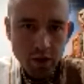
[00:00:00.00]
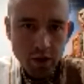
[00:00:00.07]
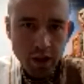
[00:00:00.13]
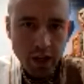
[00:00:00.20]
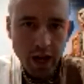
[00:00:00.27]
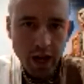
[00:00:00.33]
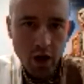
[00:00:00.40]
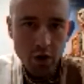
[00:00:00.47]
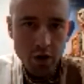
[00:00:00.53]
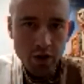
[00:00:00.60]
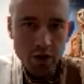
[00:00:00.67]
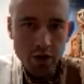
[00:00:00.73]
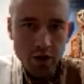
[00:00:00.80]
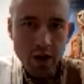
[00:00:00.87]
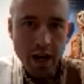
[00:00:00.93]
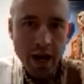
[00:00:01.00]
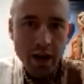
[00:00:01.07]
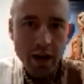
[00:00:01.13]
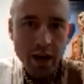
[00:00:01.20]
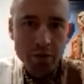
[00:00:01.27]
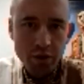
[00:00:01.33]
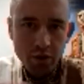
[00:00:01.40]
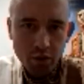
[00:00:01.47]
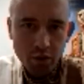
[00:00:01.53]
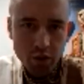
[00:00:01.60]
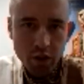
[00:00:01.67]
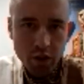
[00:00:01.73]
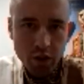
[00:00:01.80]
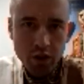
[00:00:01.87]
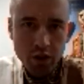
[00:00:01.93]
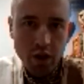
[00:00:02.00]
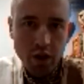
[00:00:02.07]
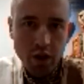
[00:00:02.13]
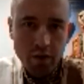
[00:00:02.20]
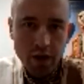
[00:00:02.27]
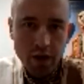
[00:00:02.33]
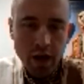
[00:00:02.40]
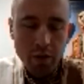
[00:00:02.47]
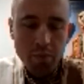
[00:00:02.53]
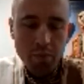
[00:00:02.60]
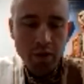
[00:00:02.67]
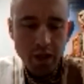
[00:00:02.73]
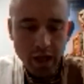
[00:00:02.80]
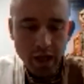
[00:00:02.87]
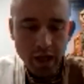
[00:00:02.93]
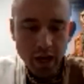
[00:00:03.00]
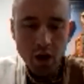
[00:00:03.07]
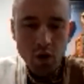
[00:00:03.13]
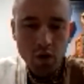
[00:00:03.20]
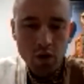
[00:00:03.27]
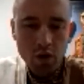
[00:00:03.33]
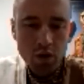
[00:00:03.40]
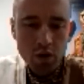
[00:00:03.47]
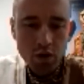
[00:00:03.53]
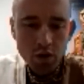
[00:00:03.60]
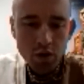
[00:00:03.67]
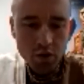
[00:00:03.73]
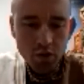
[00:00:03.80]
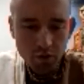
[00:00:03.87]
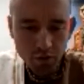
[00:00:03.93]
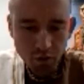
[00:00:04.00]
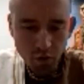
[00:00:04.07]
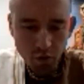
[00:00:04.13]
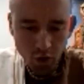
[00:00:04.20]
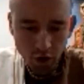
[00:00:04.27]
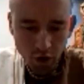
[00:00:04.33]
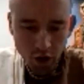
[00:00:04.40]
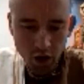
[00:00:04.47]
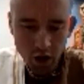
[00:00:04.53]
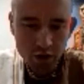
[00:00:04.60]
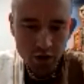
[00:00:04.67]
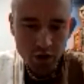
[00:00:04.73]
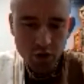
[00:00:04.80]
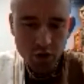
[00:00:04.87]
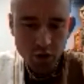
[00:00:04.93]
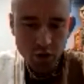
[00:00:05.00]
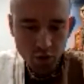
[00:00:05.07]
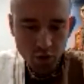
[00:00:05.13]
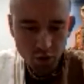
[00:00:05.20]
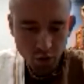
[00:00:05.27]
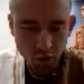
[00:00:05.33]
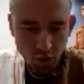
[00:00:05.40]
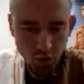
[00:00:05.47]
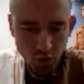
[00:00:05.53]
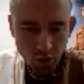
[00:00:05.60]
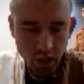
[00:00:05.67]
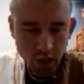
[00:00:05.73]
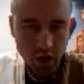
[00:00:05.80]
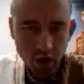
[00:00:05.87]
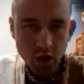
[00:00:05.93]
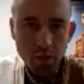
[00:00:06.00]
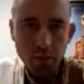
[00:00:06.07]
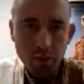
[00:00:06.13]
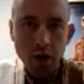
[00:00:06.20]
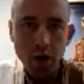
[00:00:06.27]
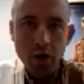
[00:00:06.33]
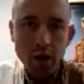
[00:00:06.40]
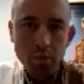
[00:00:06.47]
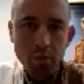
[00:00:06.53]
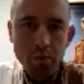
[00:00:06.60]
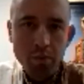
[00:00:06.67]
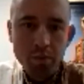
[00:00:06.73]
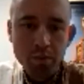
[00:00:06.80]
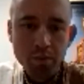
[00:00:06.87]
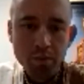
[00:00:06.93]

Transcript: Like, how does the absoluteness of that play out for us who hear about him?